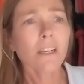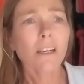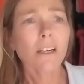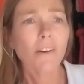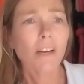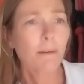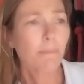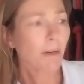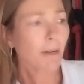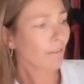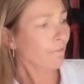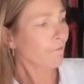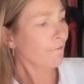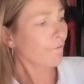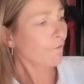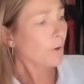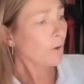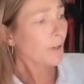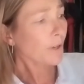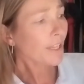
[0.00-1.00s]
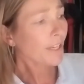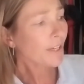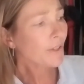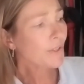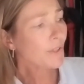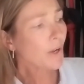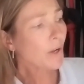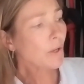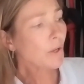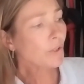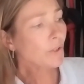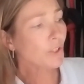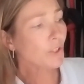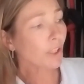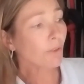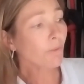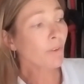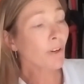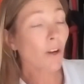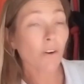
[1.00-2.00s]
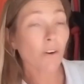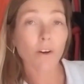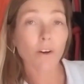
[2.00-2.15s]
Around about 4 years old, children are